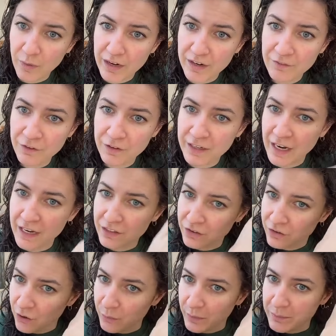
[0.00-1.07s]
Waiting for Cake
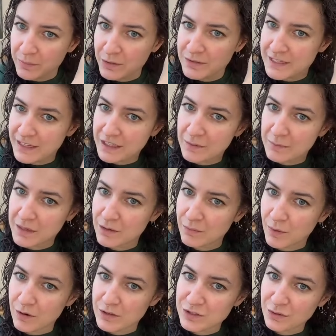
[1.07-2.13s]
the Curl Whip Mousse and
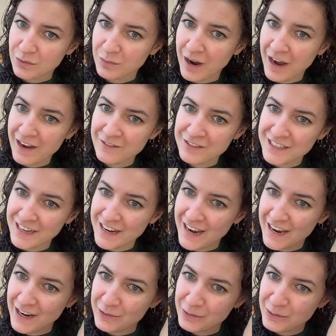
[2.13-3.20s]
Camille Rose to arrive
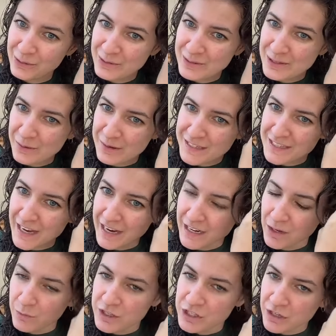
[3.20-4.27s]
today. Ooh, so
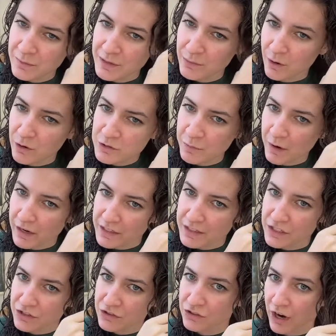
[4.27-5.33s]
exciting. Which Camille Rose
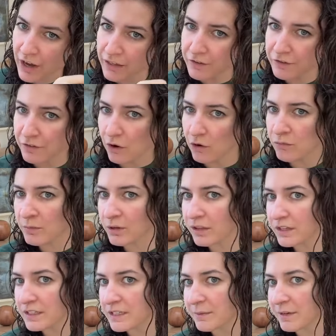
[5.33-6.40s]
product did you try? The foam
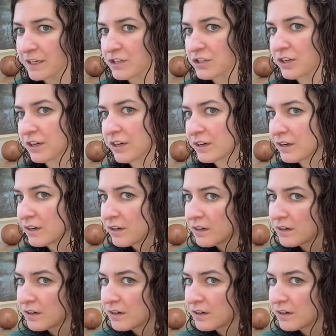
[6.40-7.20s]
or the deep conditioner?